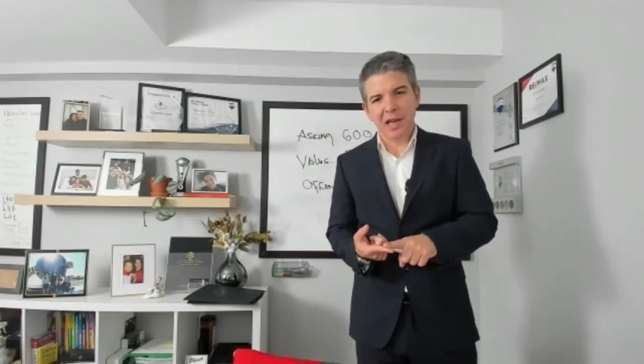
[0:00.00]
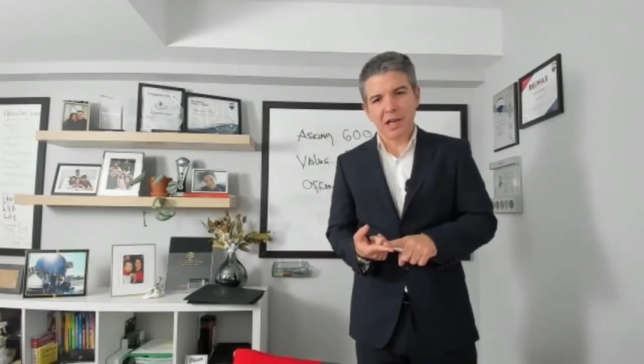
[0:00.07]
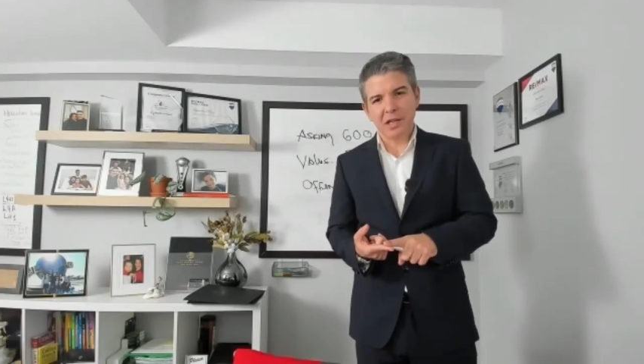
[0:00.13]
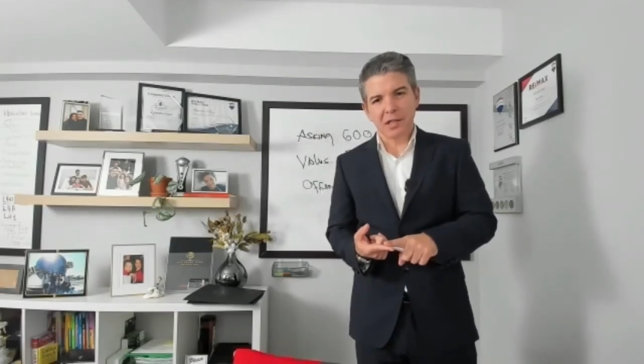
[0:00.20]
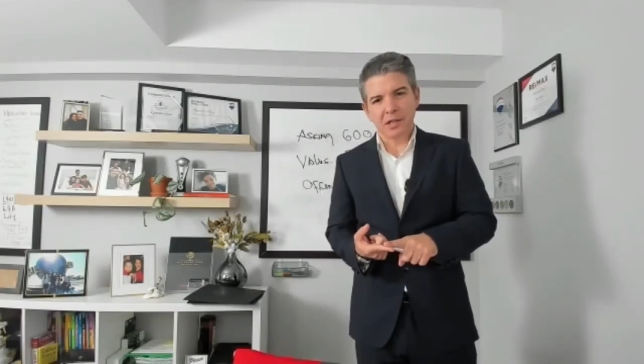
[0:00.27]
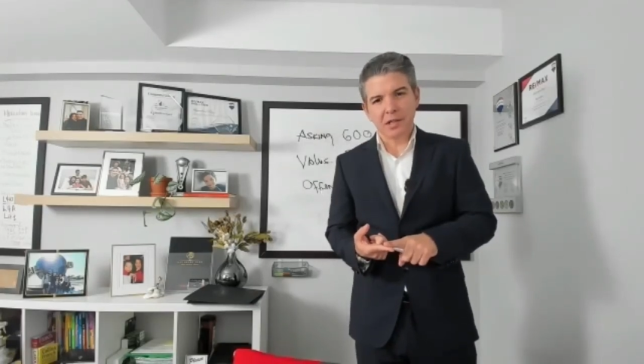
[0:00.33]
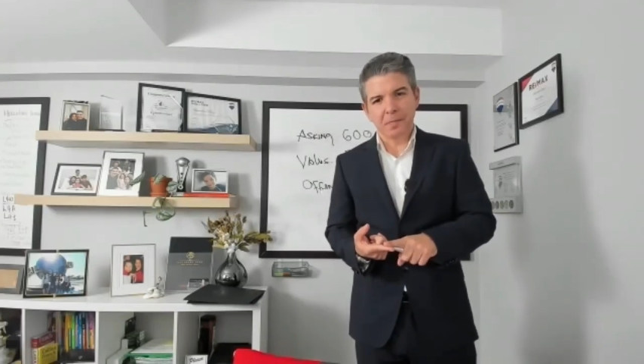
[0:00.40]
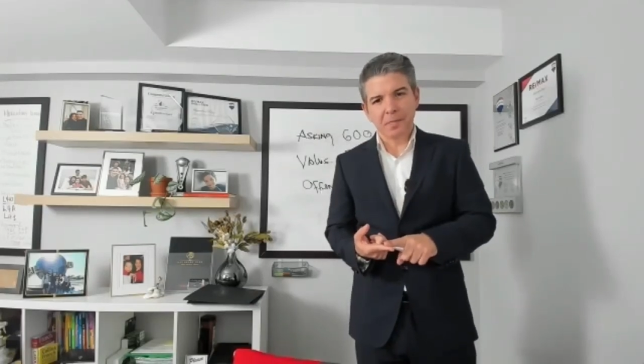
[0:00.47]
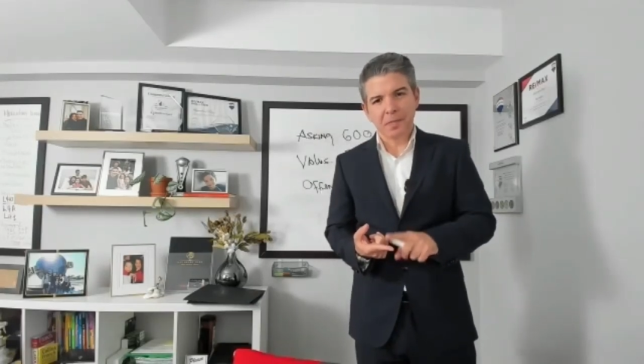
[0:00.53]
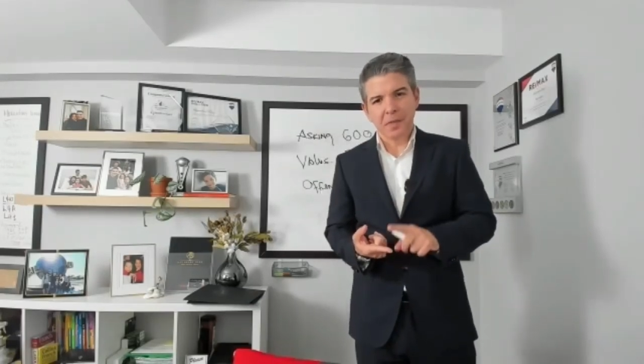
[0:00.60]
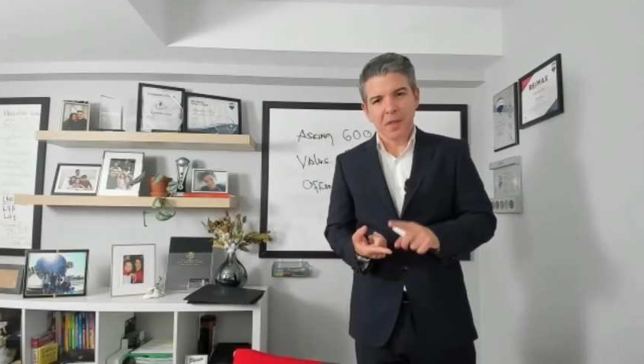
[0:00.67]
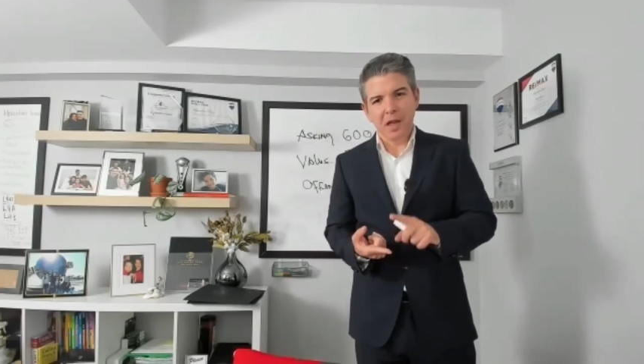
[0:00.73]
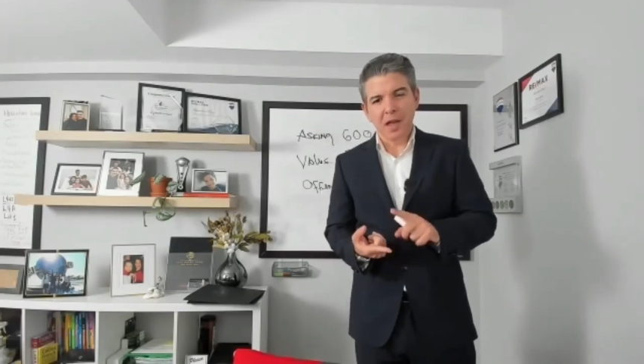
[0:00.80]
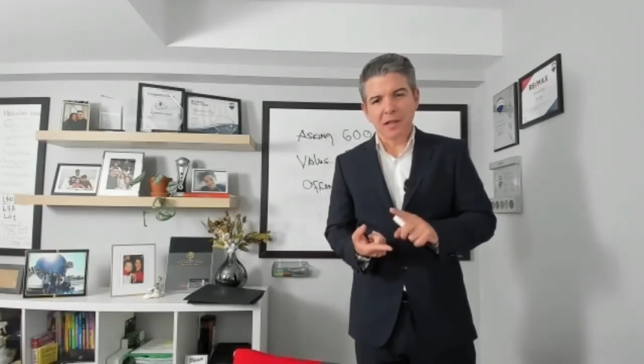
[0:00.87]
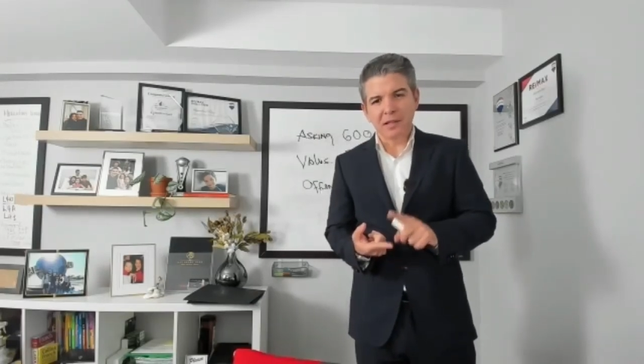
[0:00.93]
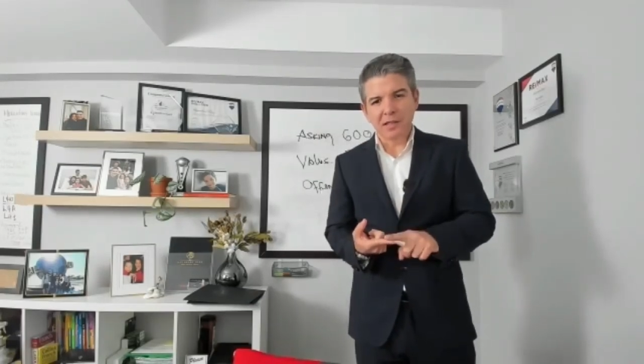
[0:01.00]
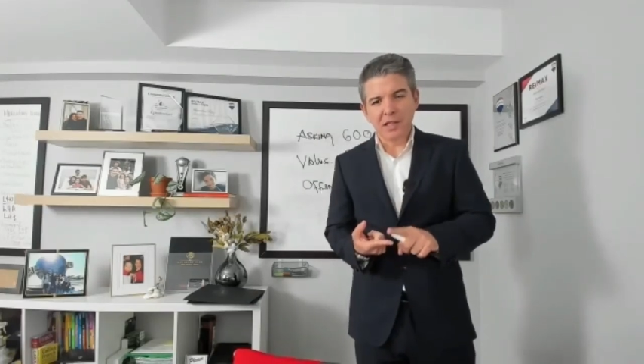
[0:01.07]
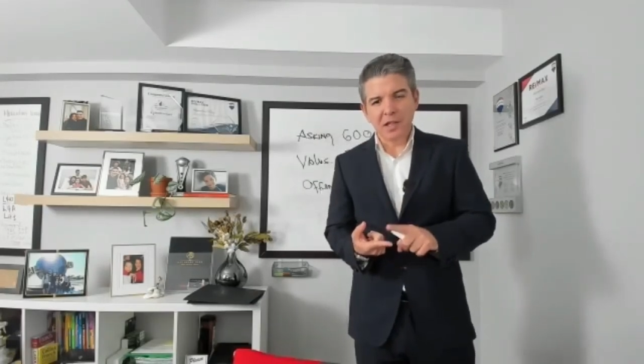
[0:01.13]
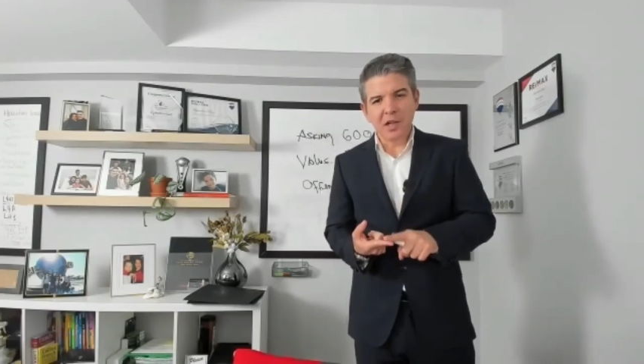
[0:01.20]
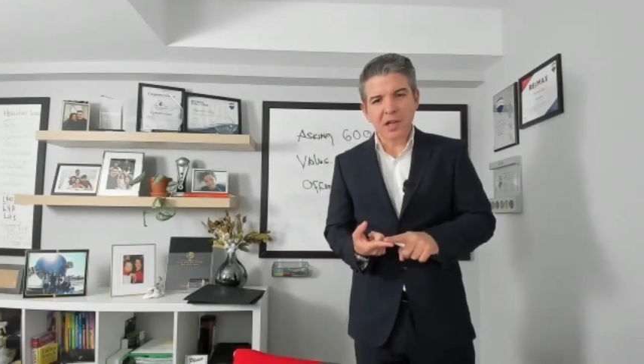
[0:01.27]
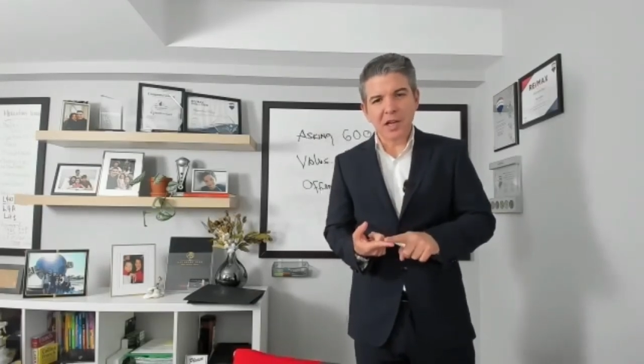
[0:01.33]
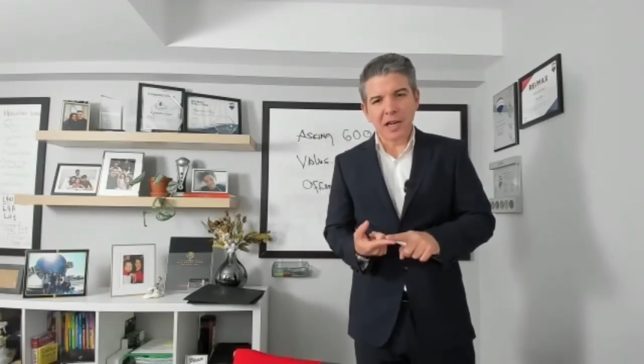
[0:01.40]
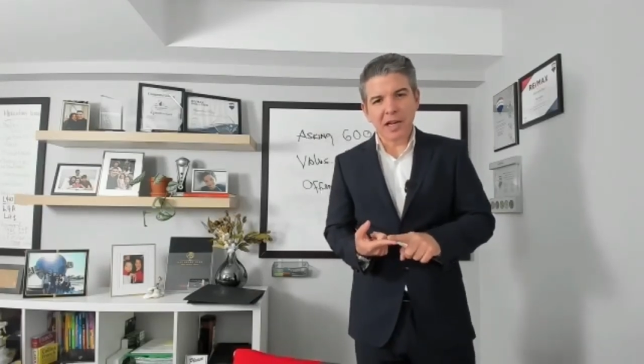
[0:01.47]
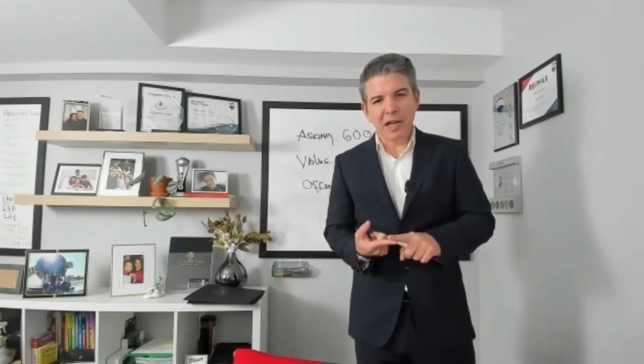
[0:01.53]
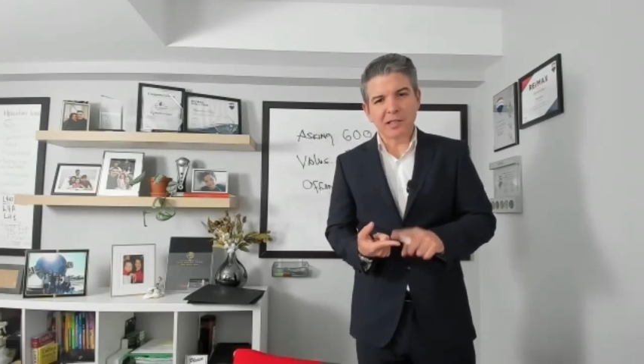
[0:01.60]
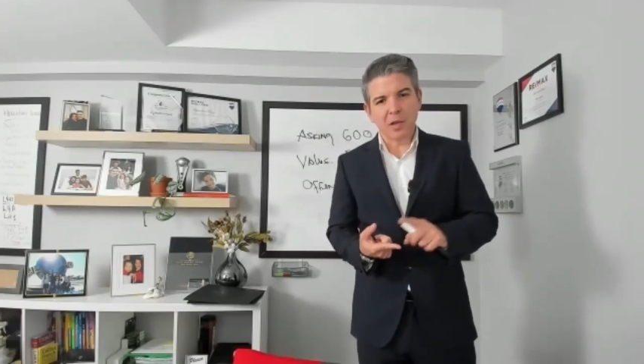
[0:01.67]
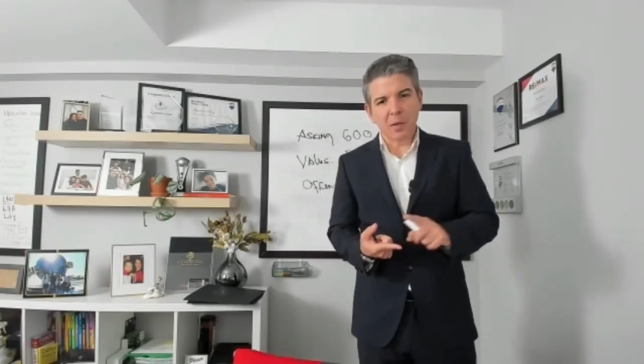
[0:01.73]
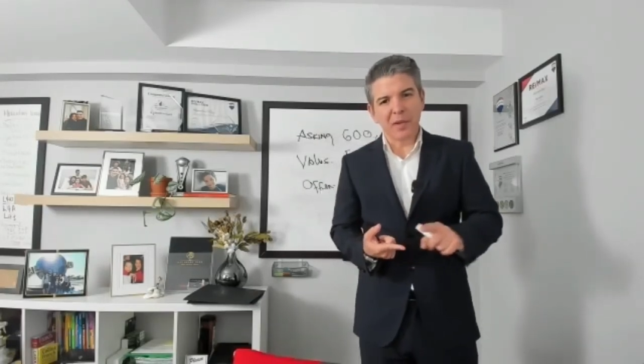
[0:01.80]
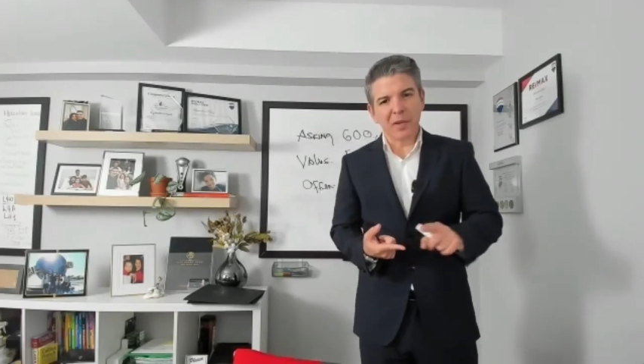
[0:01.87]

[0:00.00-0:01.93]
agent and see you can get some